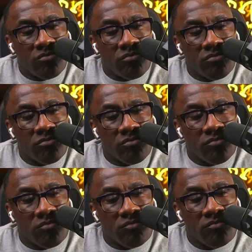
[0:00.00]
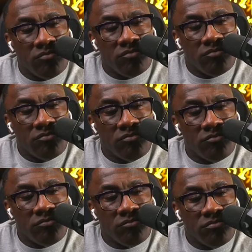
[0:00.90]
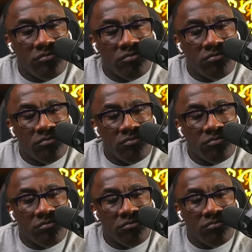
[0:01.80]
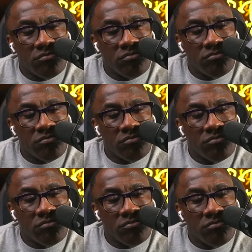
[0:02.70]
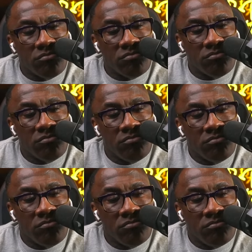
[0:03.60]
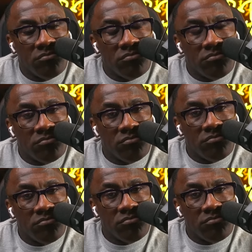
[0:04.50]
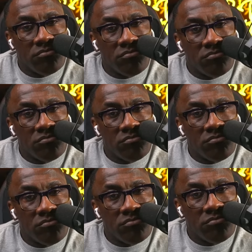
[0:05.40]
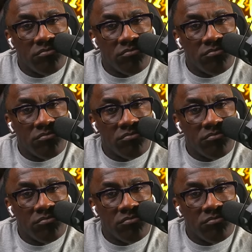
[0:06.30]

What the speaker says: The person shown says nothing.